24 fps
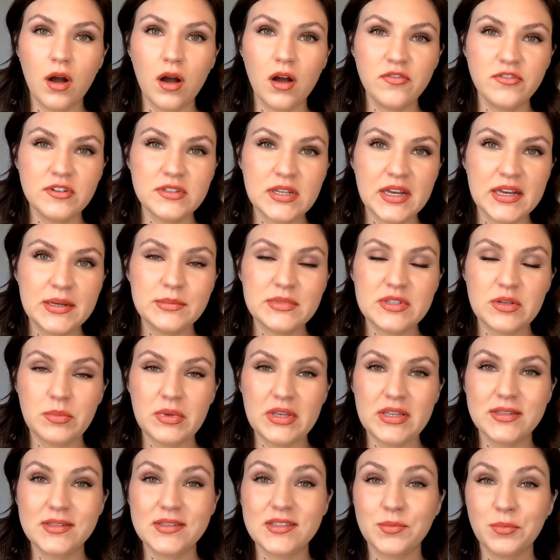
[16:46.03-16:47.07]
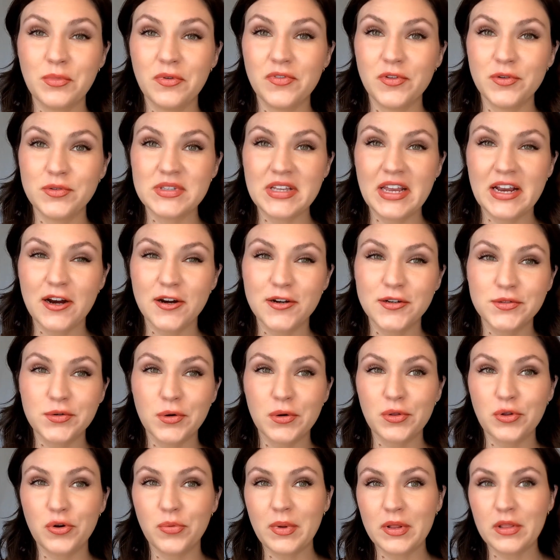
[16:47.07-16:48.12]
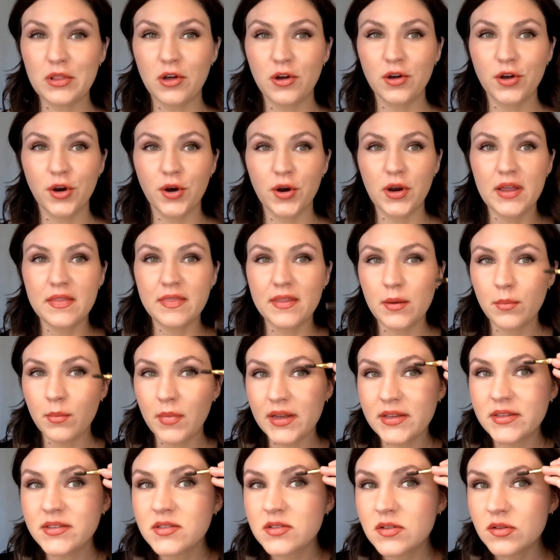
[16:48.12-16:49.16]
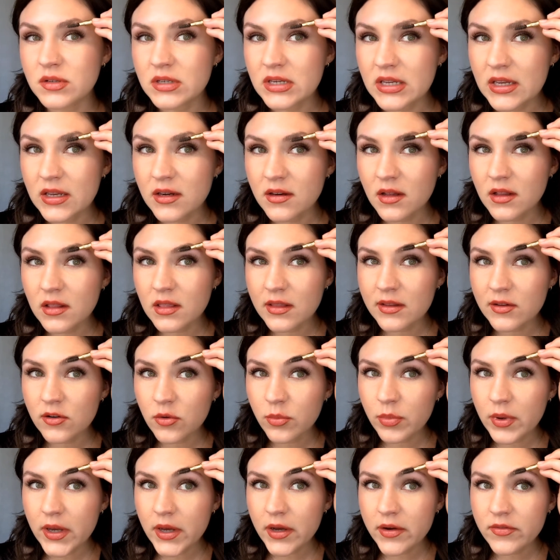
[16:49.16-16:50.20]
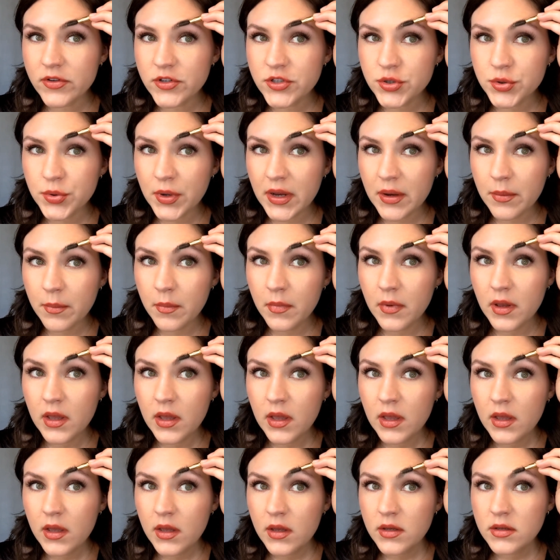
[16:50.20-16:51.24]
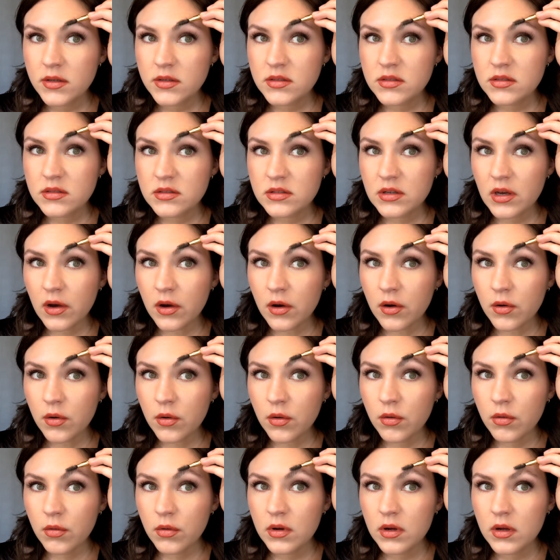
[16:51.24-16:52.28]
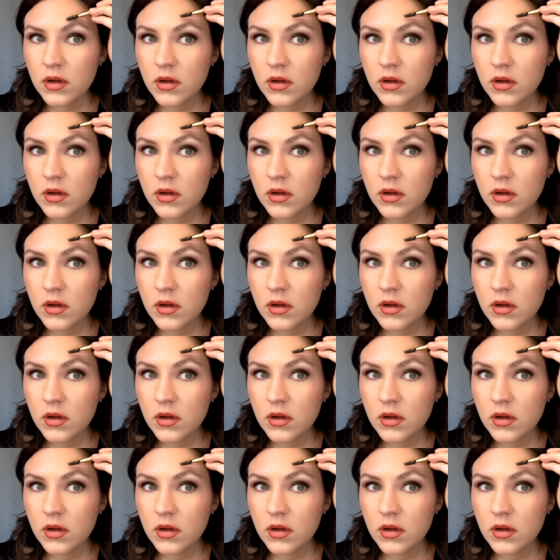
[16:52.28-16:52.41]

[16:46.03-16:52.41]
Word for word: oftentimes it means some of those hairs are a little bit longer and they might still need a little bit of a trim. So